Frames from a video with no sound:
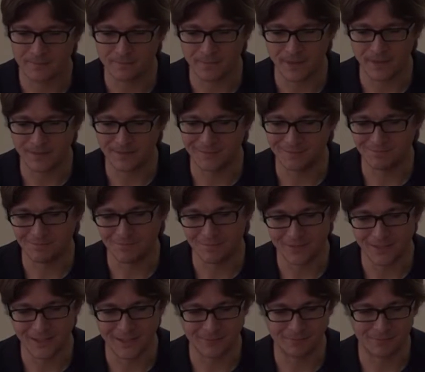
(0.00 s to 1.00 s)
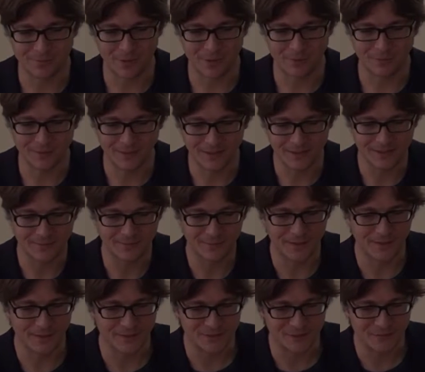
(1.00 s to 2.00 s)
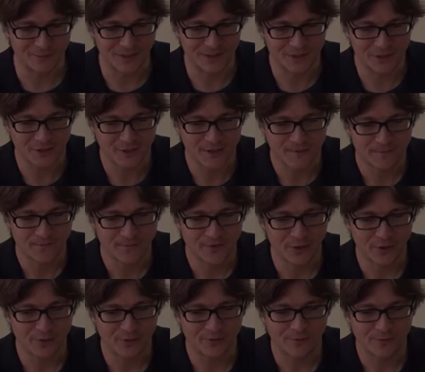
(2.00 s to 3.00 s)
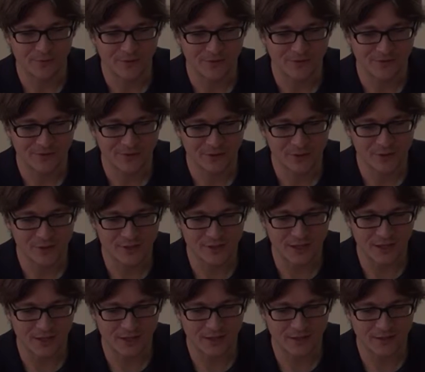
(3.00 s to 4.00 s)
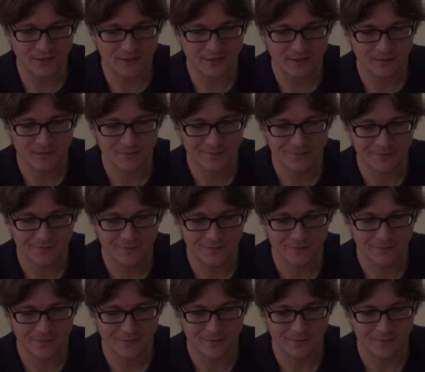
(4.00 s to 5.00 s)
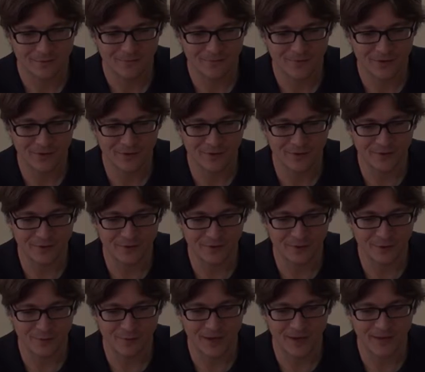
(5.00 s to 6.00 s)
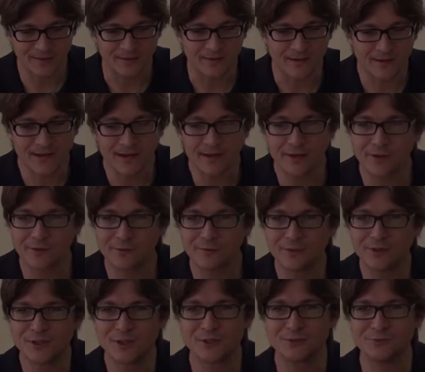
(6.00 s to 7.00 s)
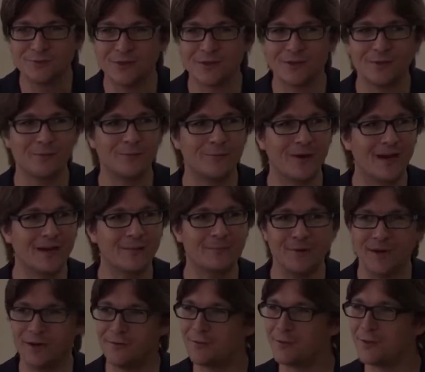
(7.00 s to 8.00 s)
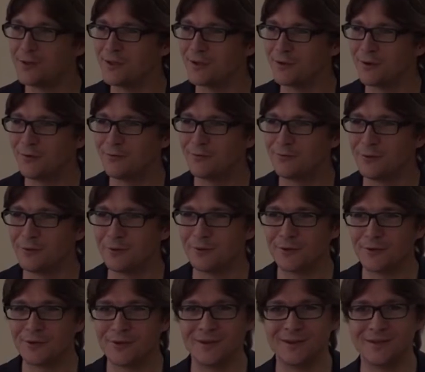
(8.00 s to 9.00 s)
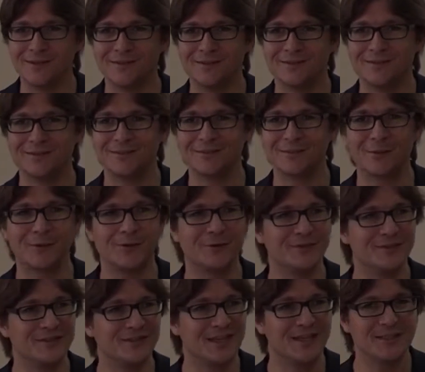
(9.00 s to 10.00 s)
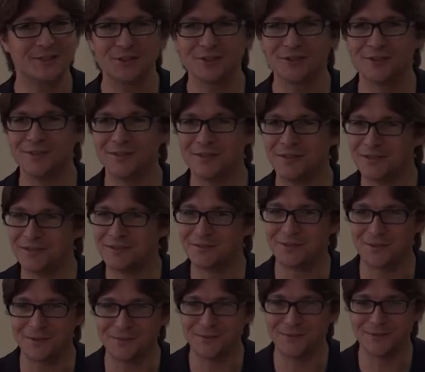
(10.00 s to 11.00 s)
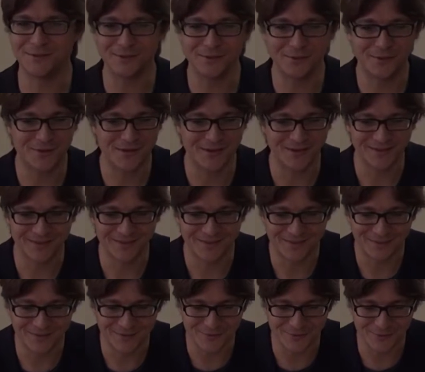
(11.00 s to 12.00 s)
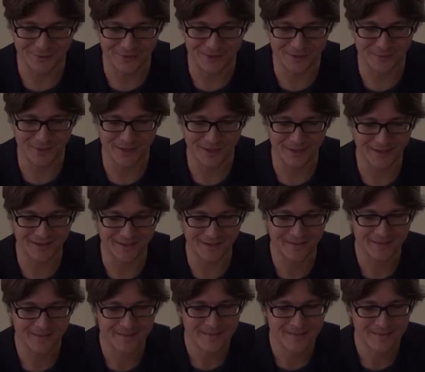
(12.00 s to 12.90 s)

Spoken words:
But it probably doesn't matter so much. So you start with the command clear, which will wipe everything off your current session, and that's always a good thing to do in the beginning.